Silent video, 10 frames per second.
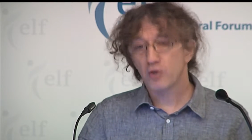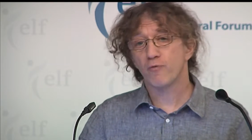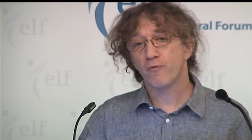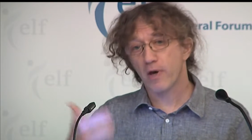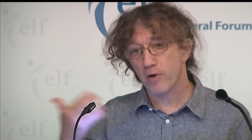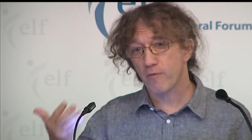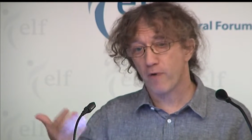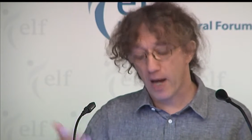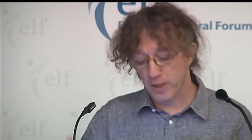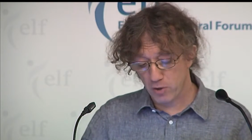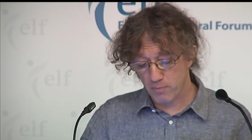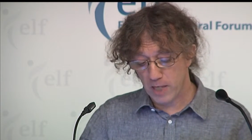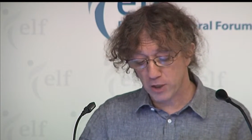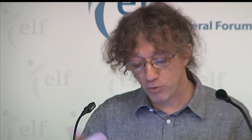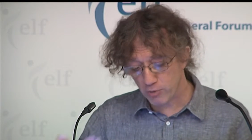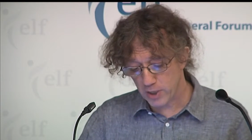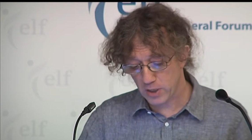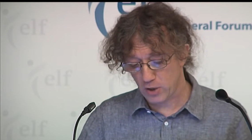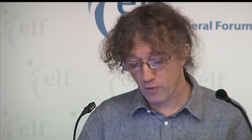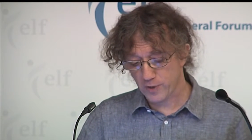to verify the
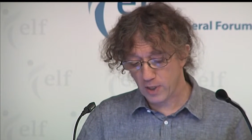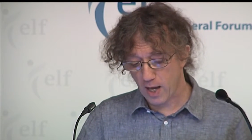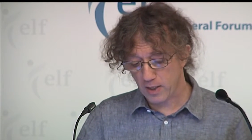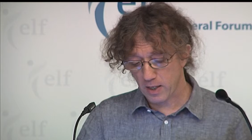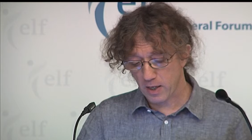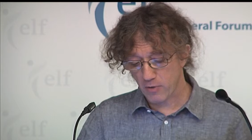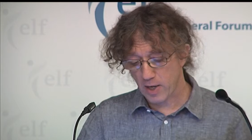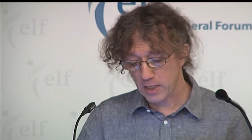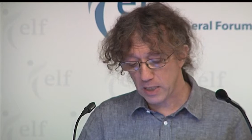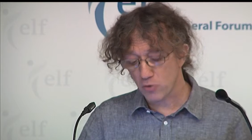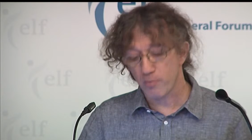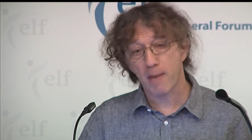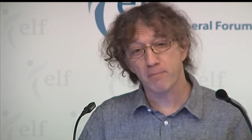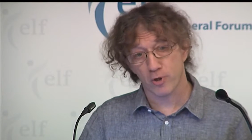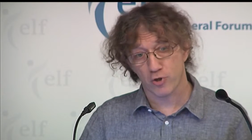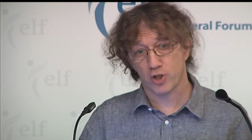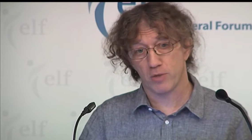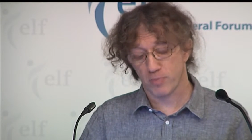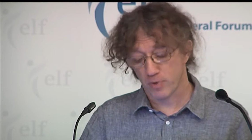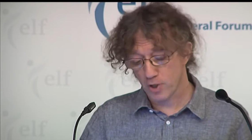maturity of the Hungarian EU membership